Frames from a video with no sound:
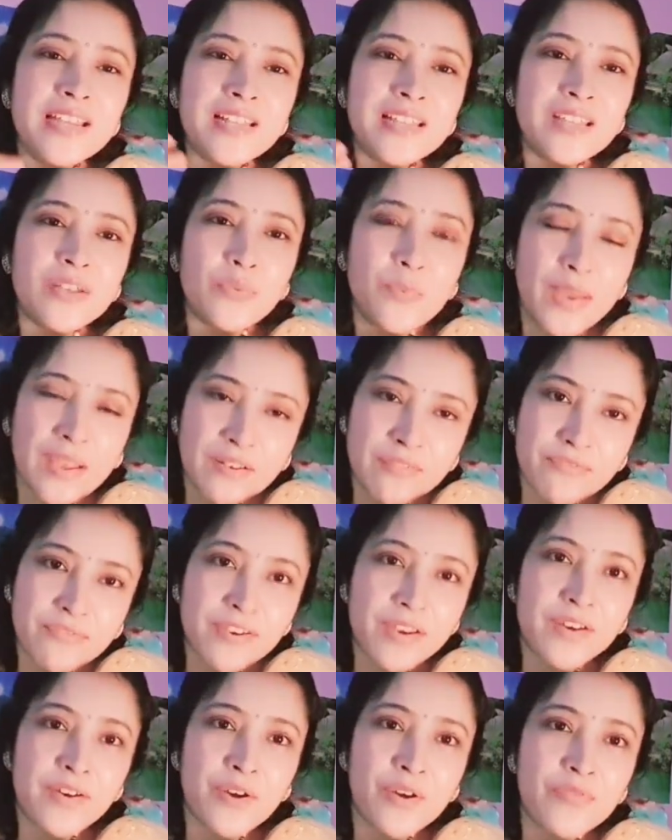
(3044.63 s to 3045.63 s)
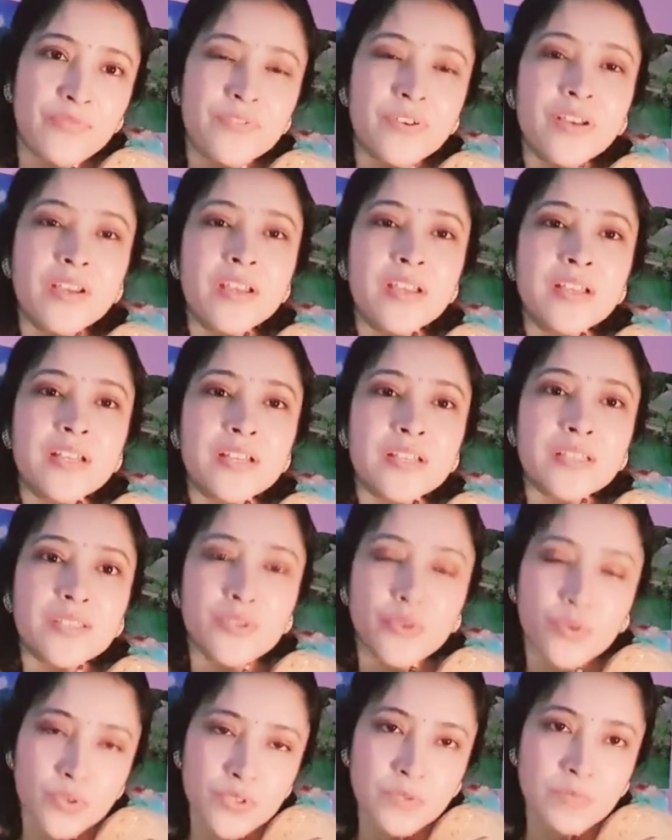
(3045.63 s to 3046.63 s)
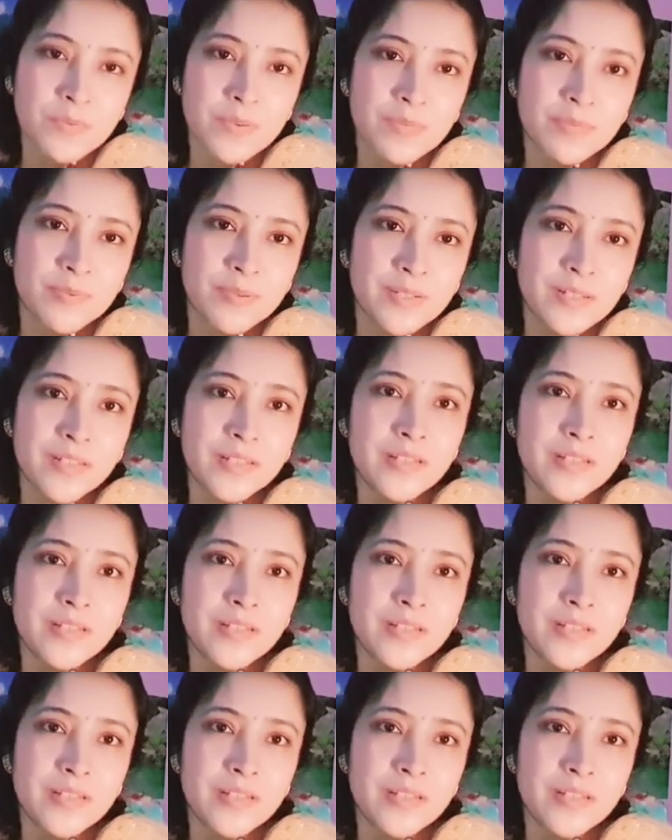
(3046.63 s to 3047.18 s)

the welfare of those people.